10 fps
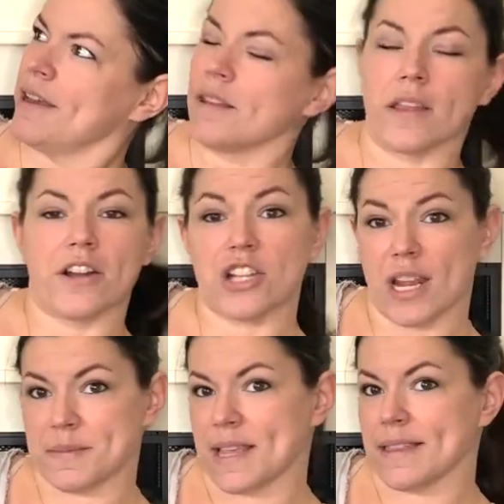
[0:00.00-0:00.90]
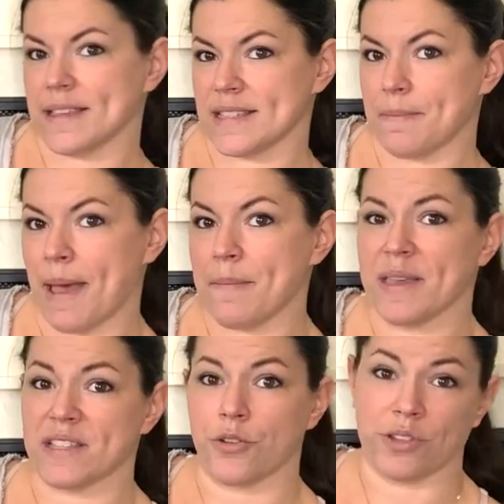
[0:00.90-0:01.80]
Large items like this at my
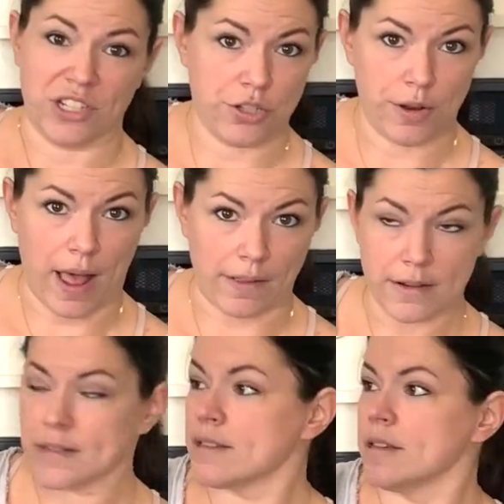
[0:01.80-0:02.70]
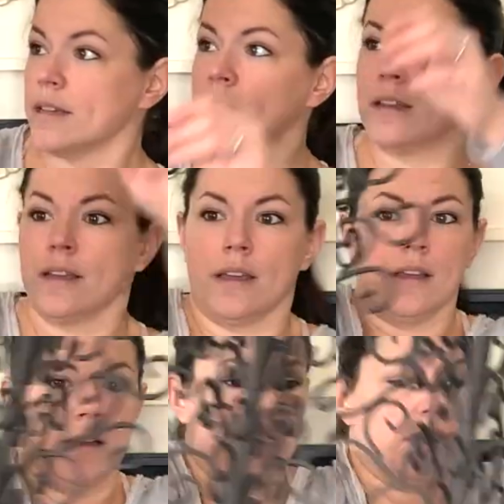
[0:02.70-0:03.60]
bins are only $2.
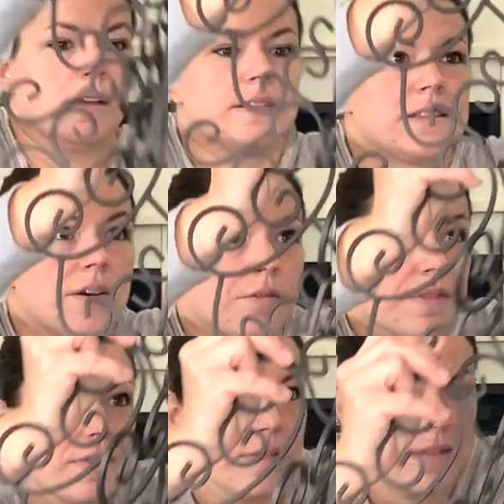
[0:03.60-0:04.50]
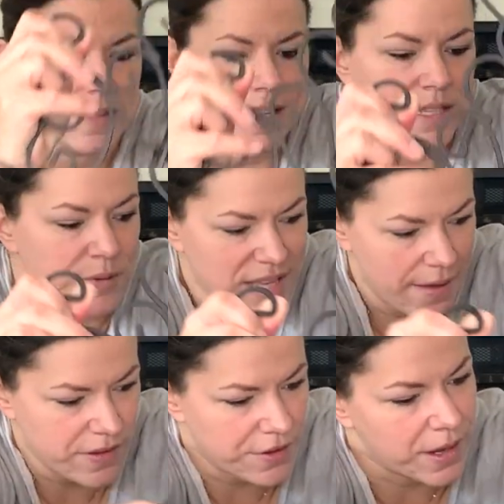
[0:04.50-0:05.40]
So since it was
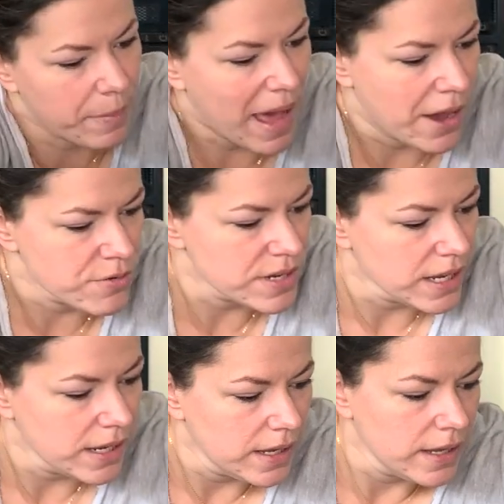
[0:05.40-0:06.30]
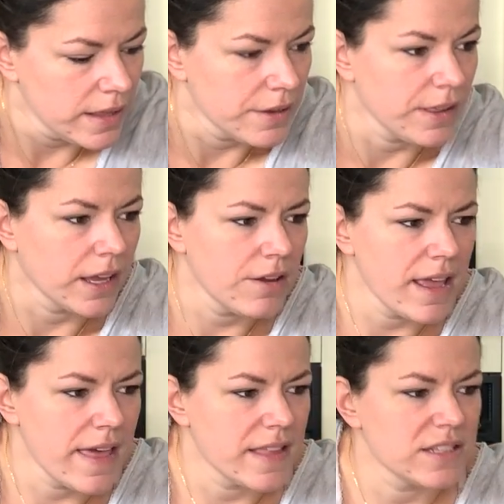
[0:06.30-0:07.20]
heavier than a pound, they're like, okay,
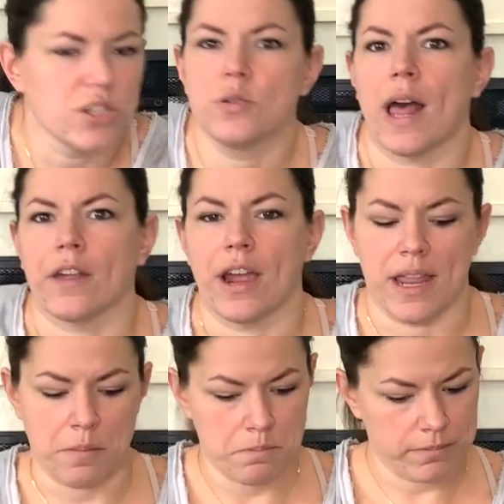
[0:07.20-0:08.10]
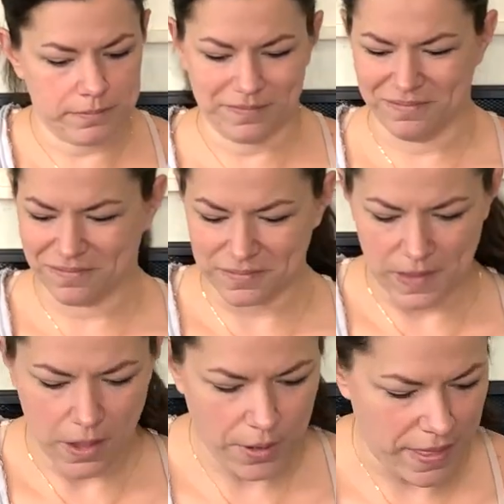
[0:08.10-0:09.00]
yeah, that's a $2 item.
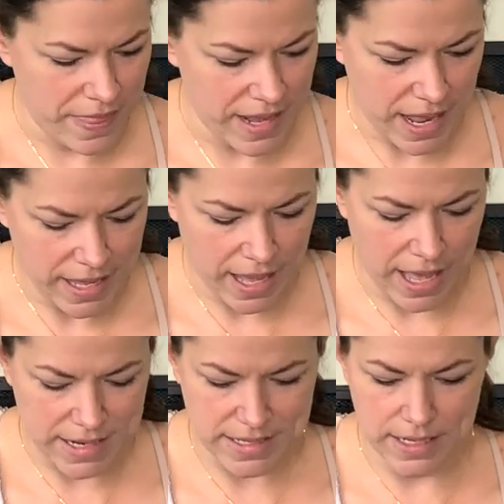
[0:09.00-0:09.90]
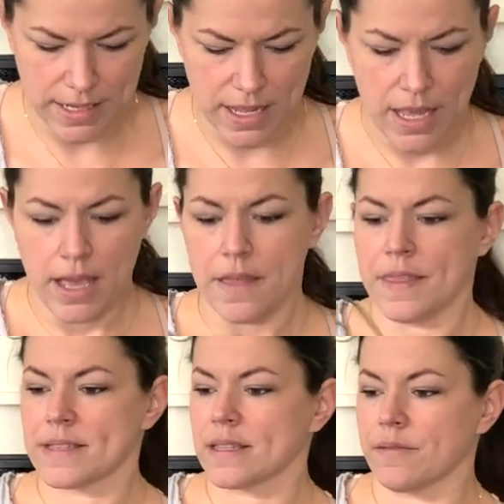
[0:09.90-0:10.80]
Okay, then I got
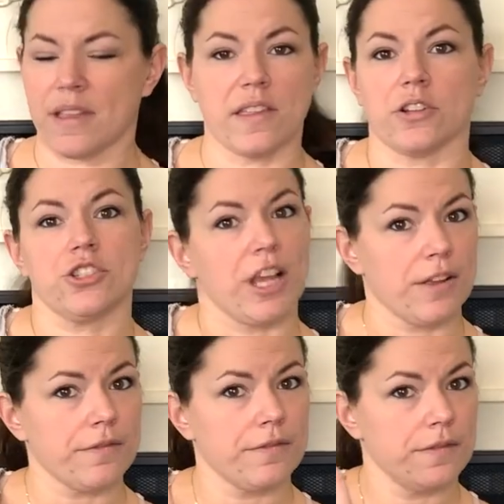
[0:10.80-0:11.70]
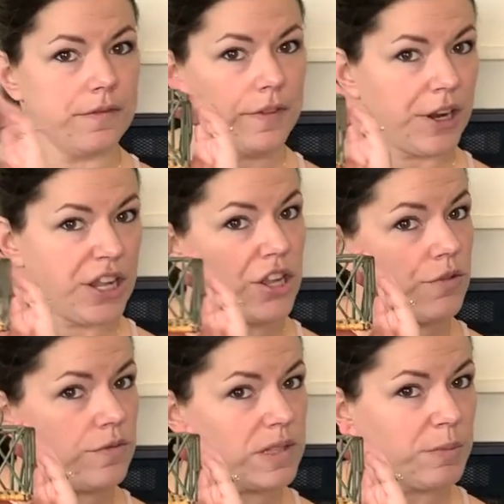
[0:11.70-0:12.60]
this lovely little shelf. Very
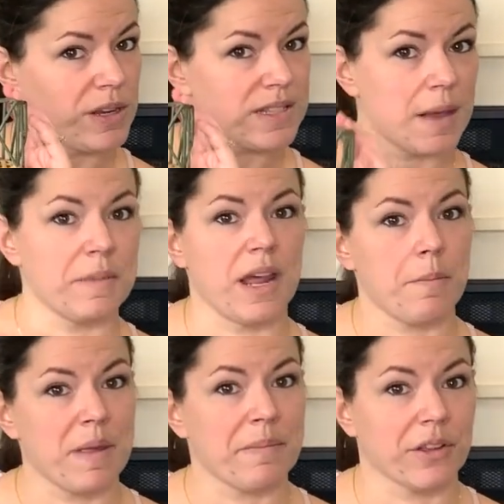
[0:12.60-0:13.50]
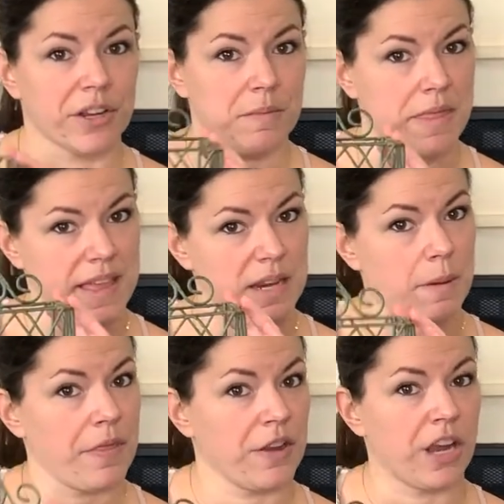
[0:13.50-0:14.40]
cute. Spring's coming up. People are going to be thinking
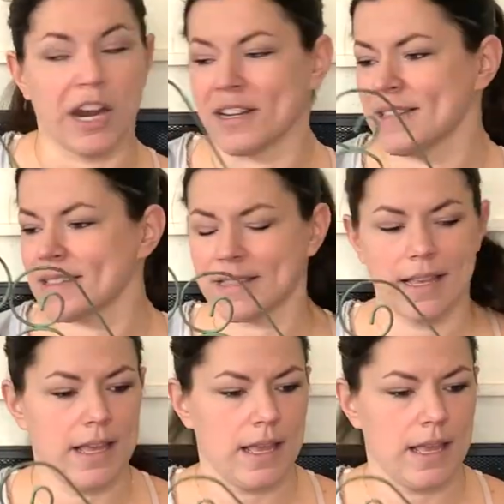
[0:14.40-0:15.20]
about their gardens.